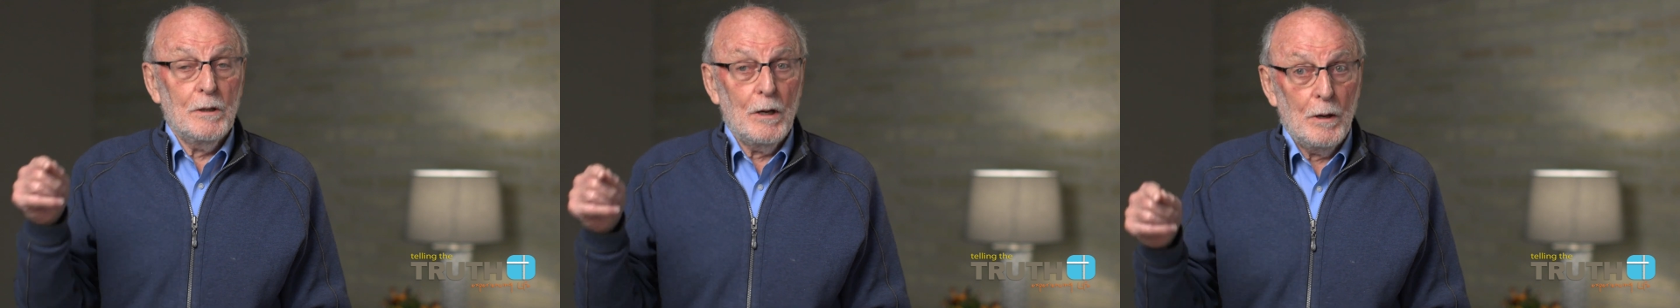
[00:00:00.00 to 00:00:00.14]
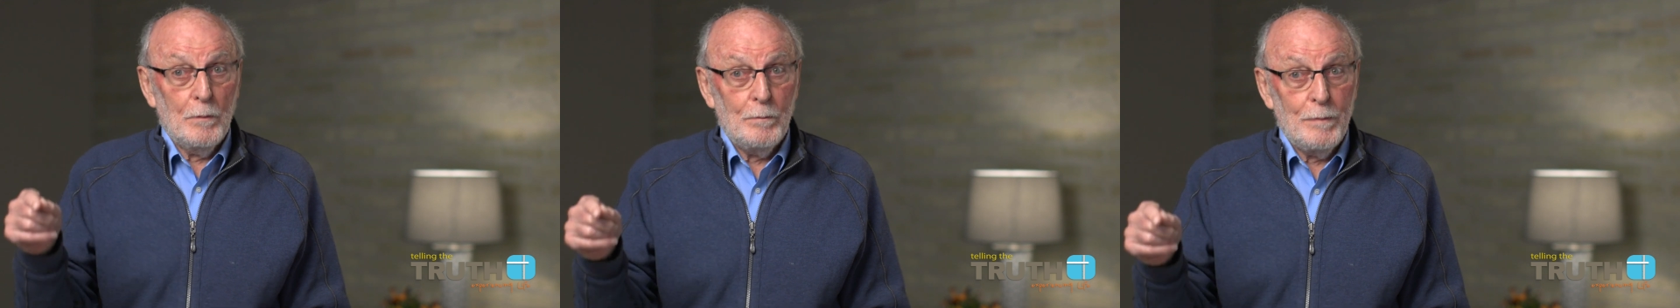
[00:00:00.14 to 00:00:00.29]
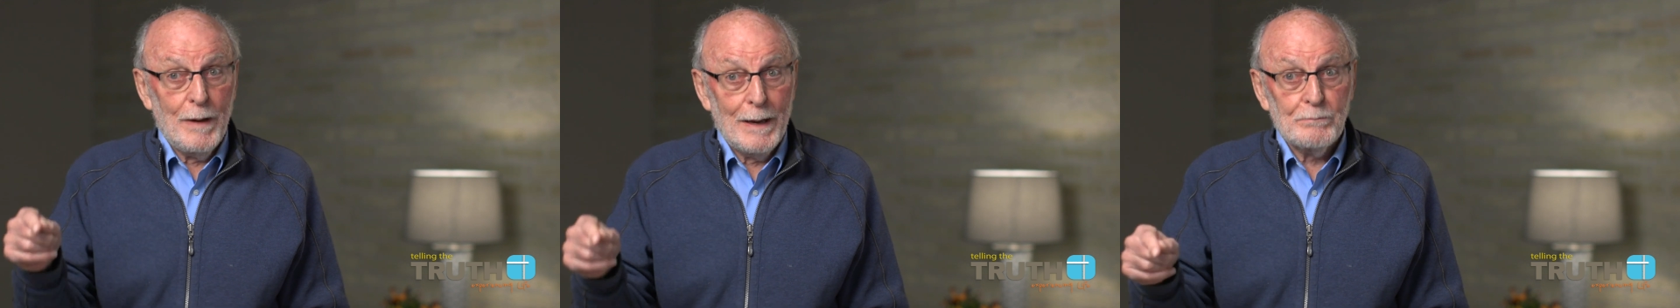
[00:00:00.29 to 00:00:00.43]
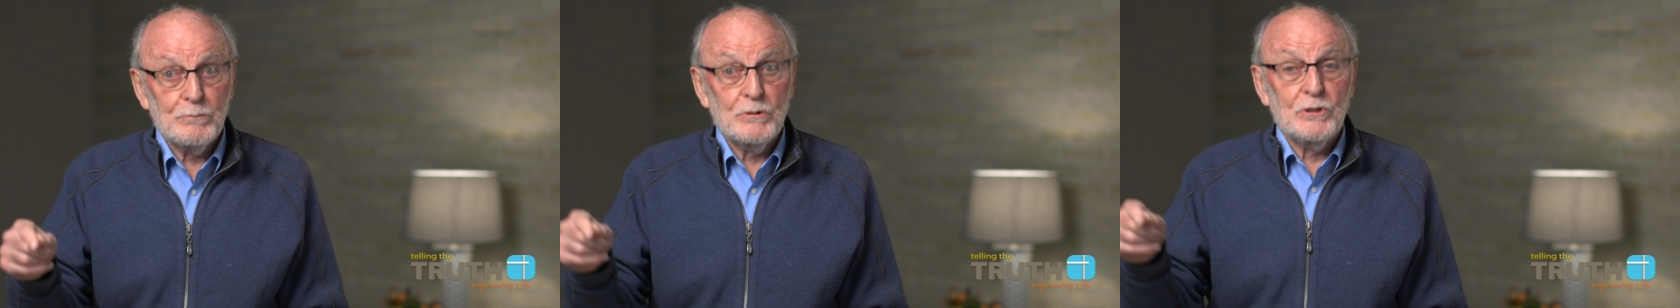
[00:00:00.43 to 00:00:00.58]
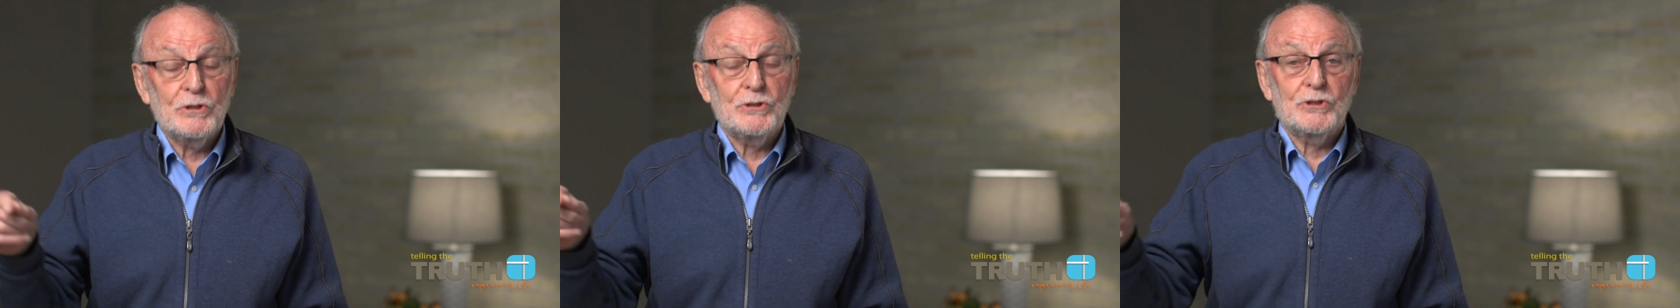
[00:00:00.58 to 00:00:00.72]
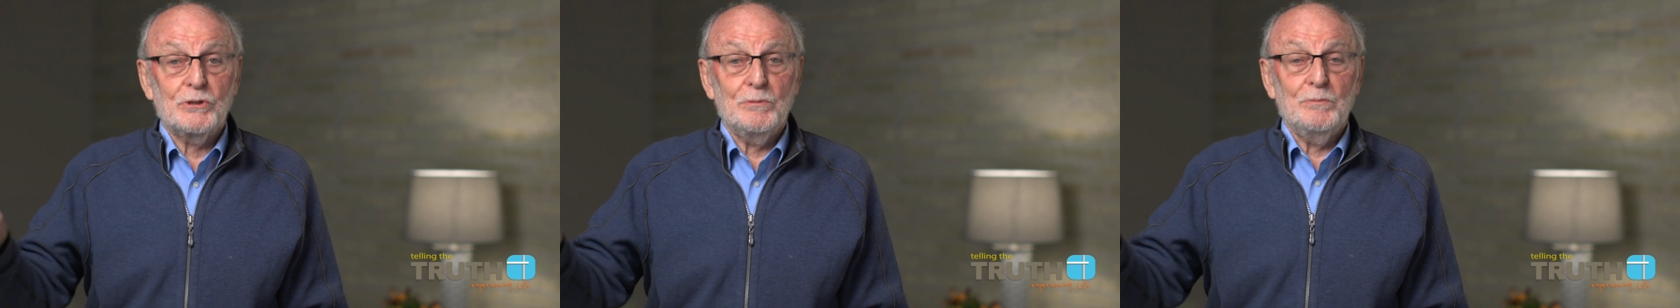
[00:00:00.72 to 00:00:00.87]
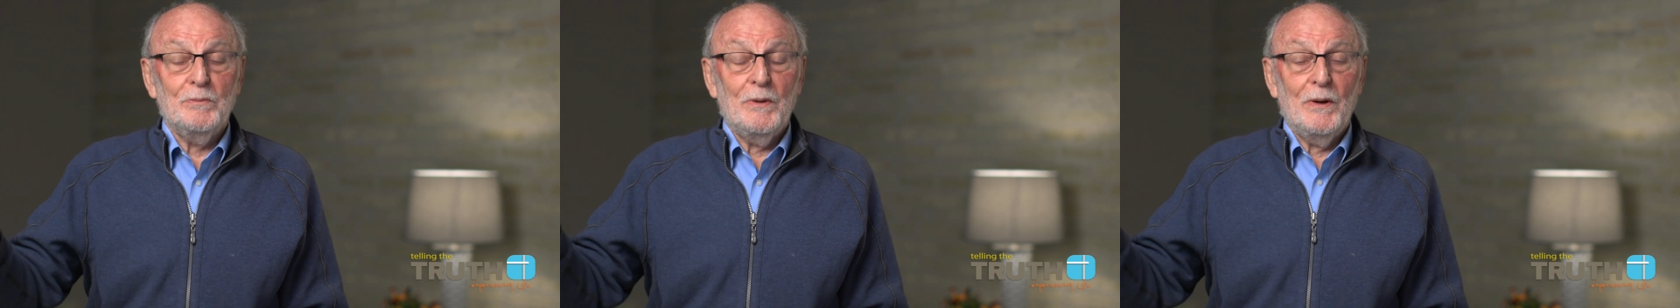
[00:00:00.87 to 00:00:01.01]
a
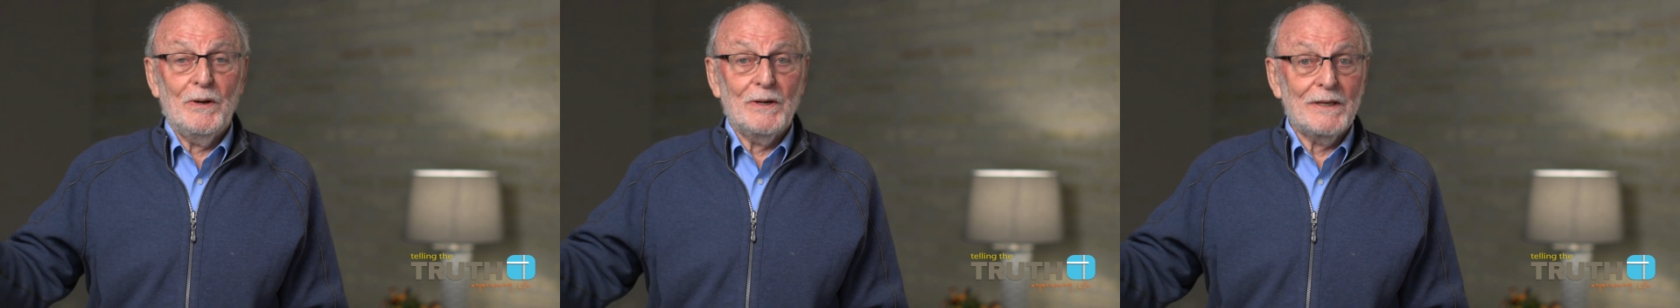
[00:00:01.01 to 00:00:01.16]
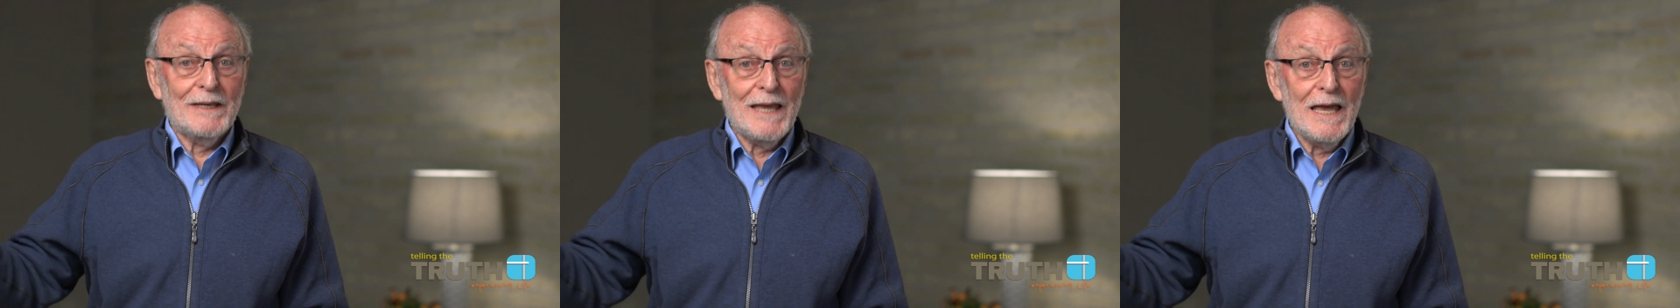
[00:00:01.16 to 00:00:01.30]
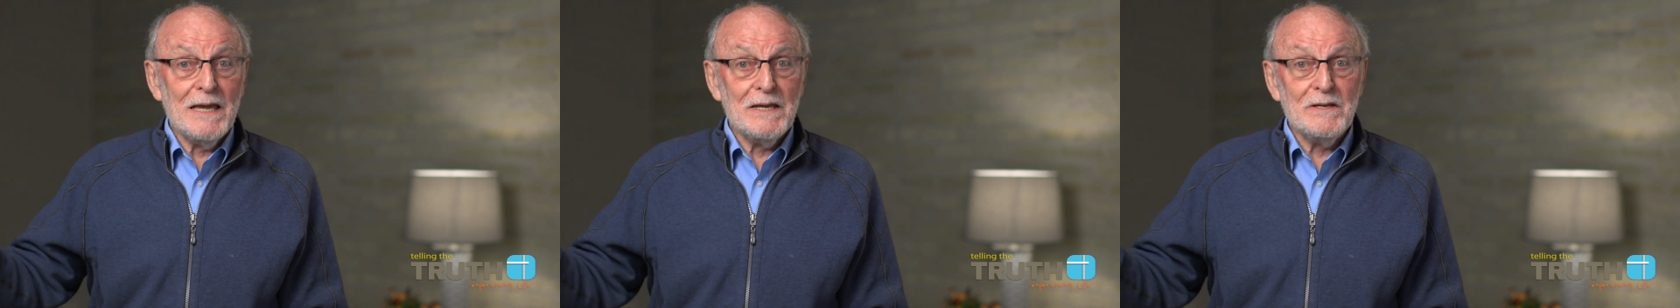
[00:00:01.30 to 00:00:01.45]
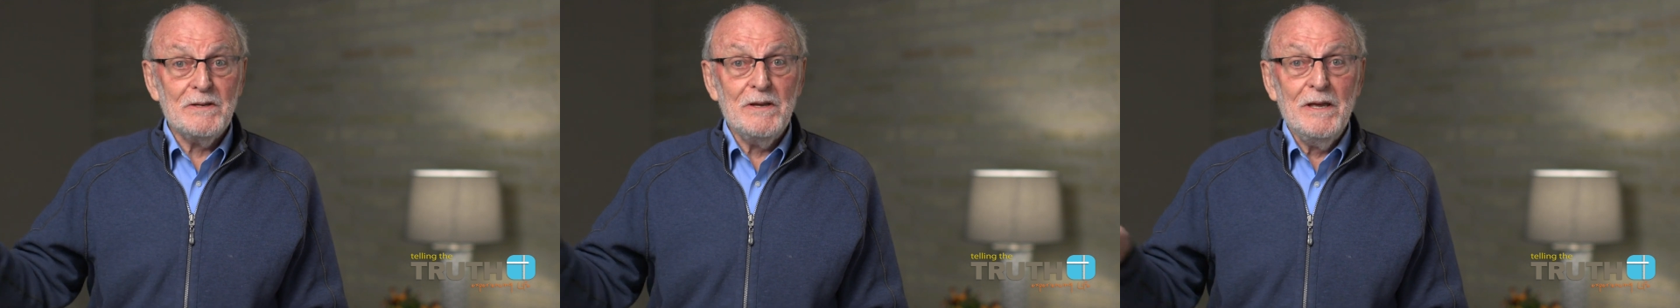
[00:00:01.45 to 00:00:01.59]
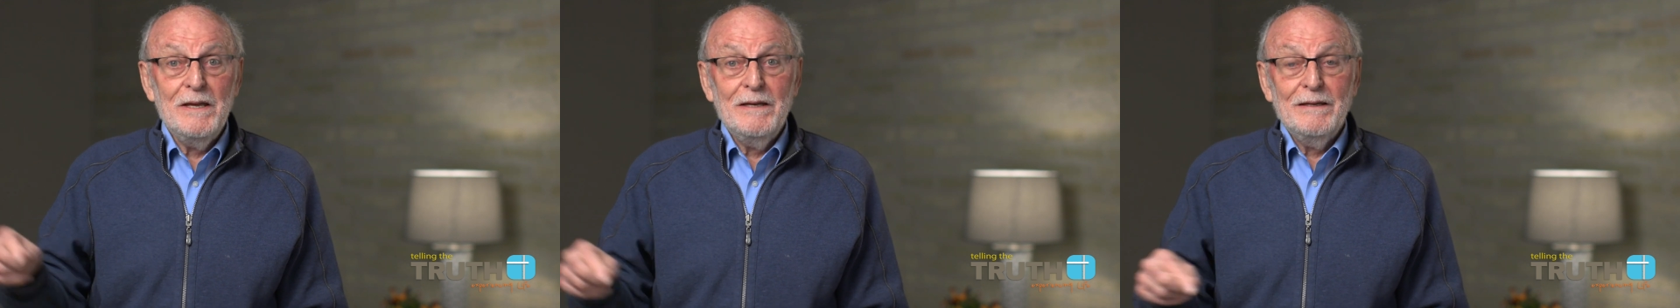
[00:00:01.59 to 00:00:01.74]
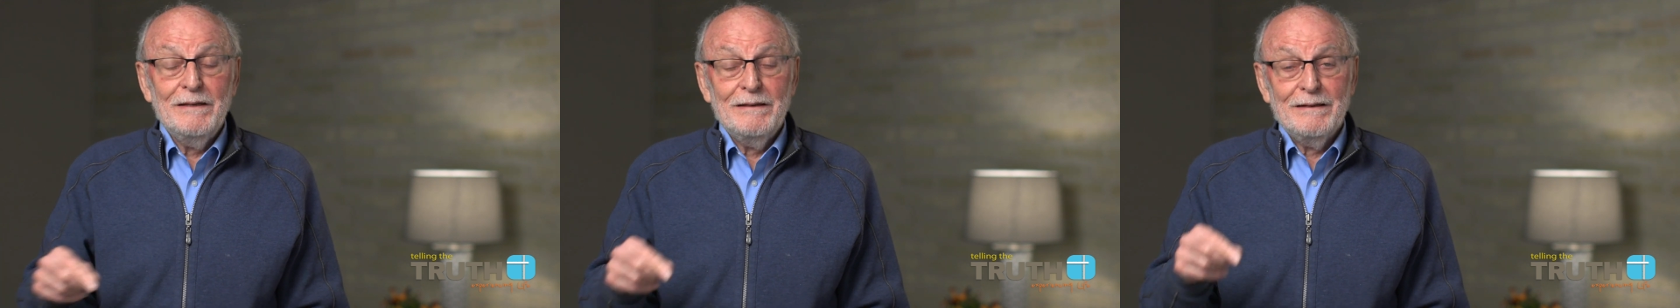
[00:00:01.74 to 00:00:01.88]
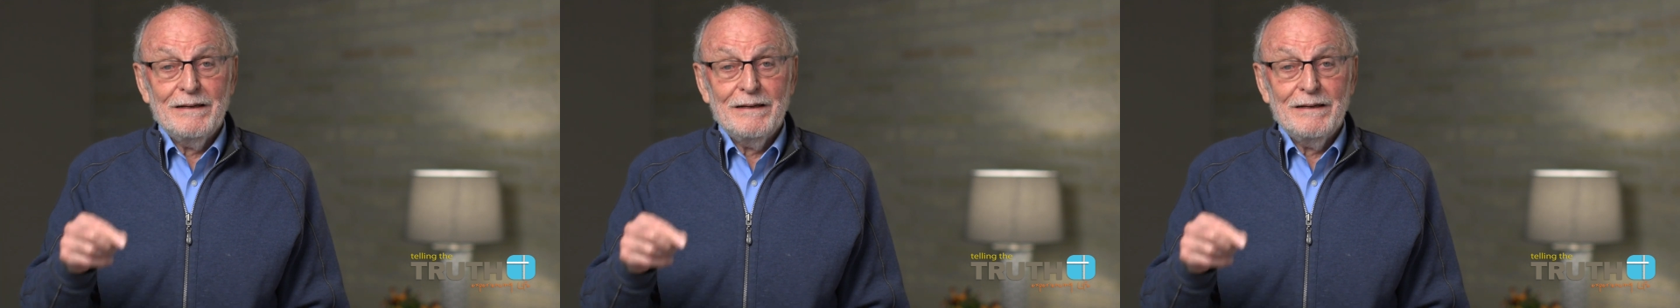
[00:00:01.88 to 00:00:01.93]
baptism again,